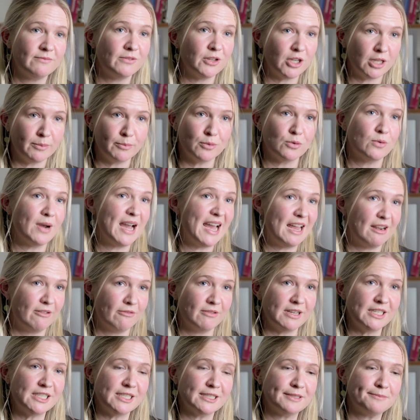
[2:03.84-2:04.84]
verbal and
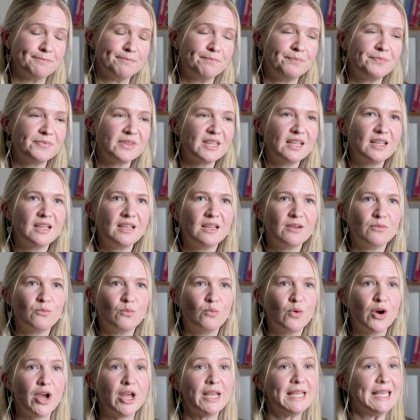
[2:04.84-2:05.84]
written,
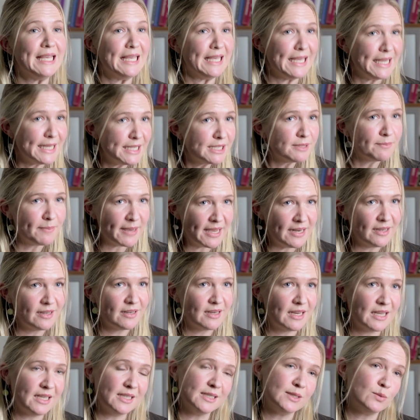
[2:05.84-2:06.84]
working
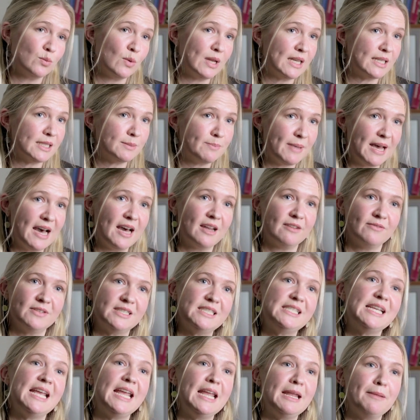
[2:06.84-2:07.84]
independently as well as part of a
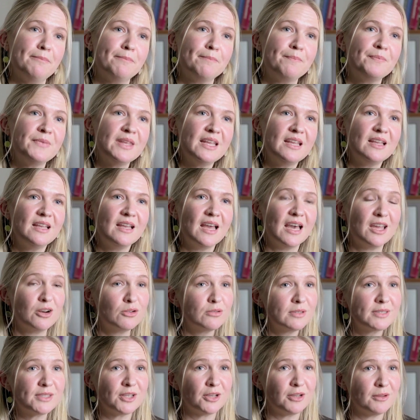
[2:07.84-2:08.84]
team, and
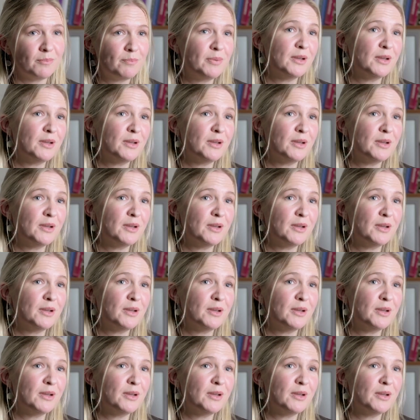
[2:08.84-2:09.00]
also